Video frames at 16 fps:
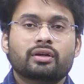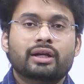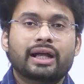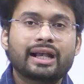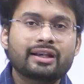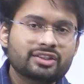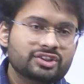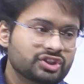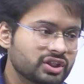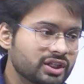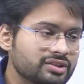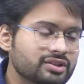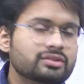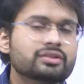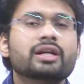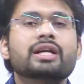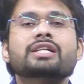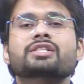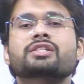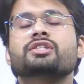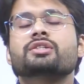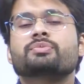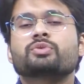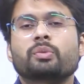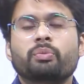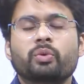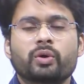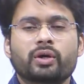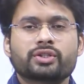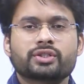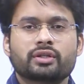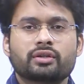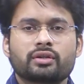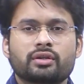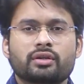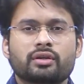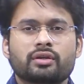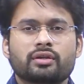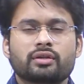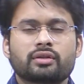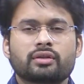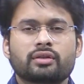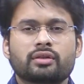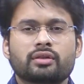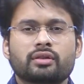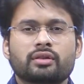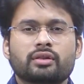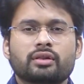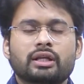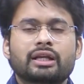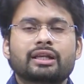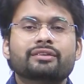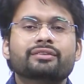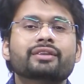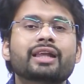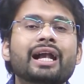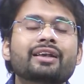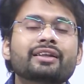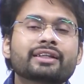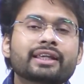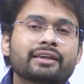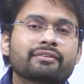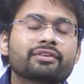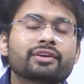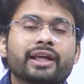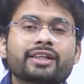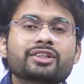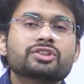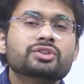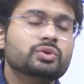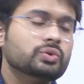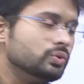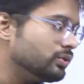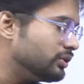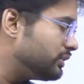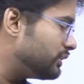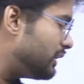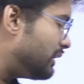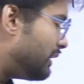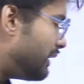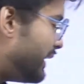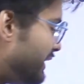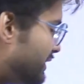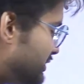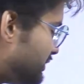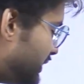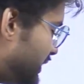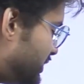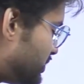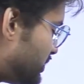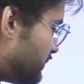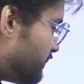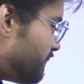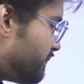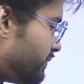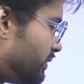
and change in the relationships of production that gave rise to the next stage